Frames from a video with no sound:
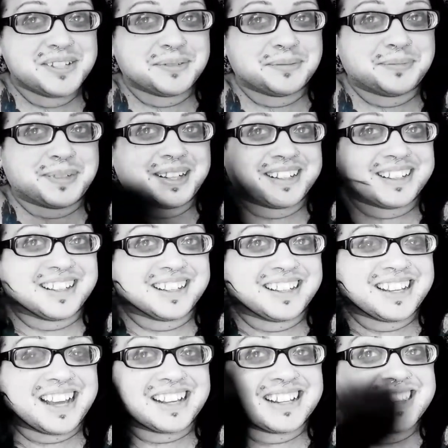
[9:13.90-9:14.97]
But
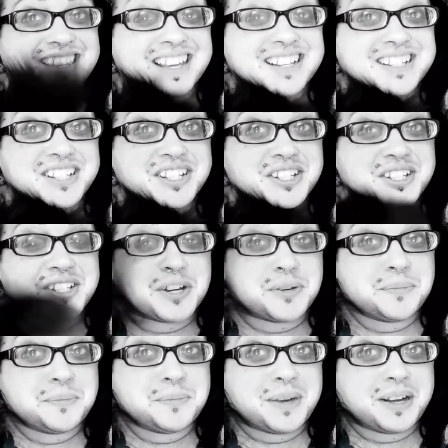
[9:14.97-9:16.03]
again, thanks
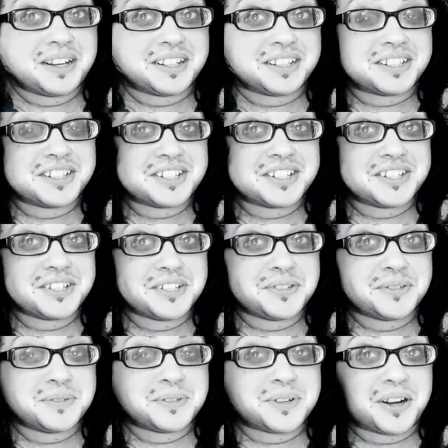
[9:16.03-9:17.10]
so much
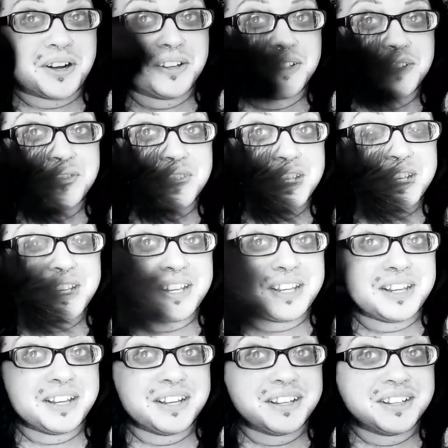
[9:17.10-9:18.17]
to all of
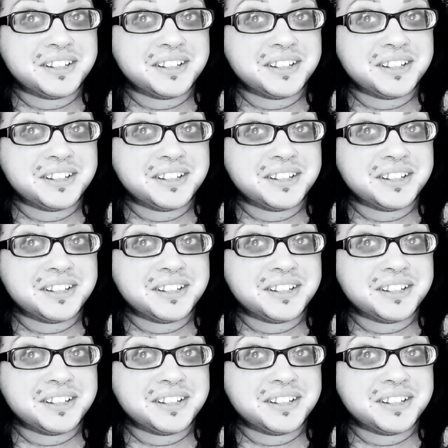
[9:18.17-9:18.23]
the